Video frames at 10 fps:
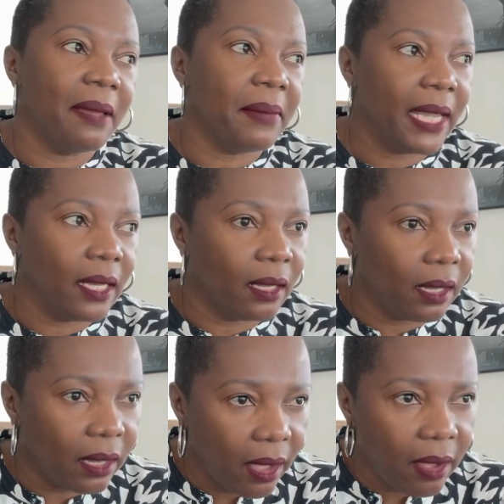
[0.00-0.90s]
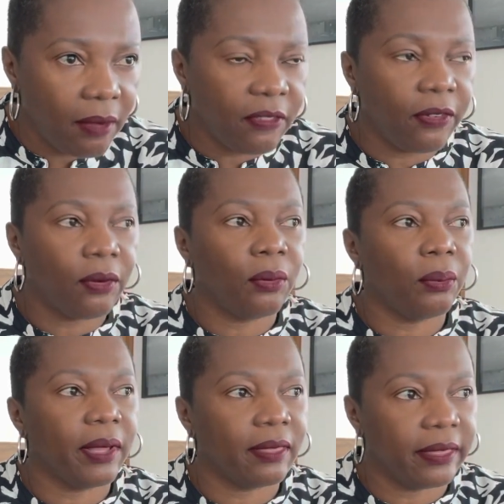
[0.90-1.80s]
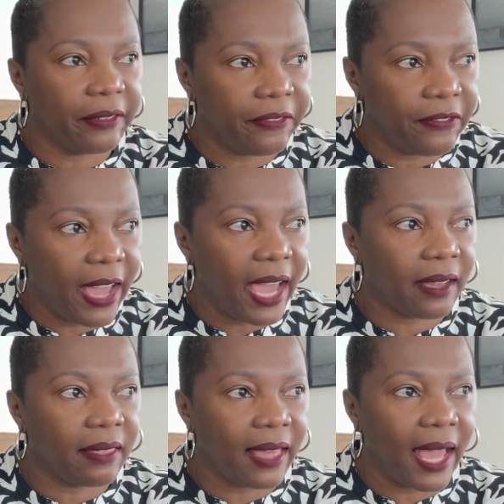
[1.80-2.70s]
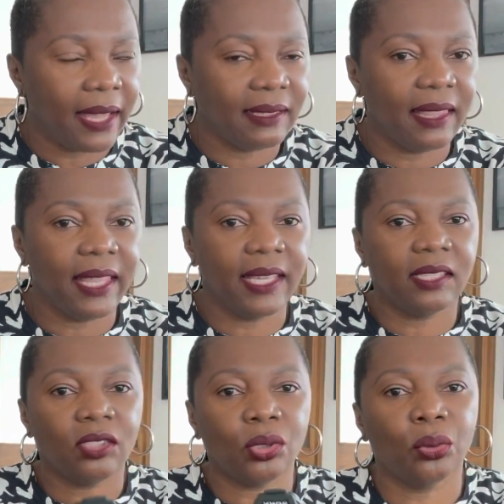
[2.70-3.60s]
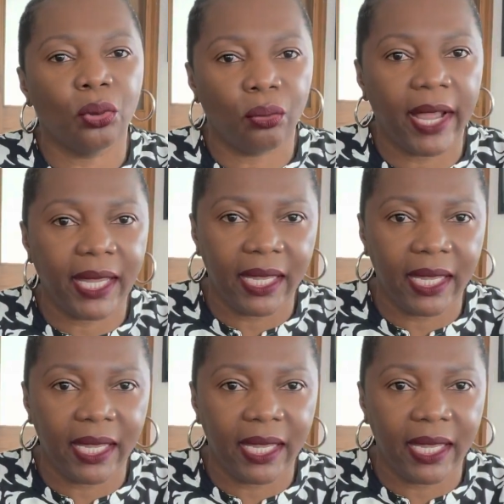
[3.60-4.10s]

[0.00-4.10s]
in love with the fact that this tool right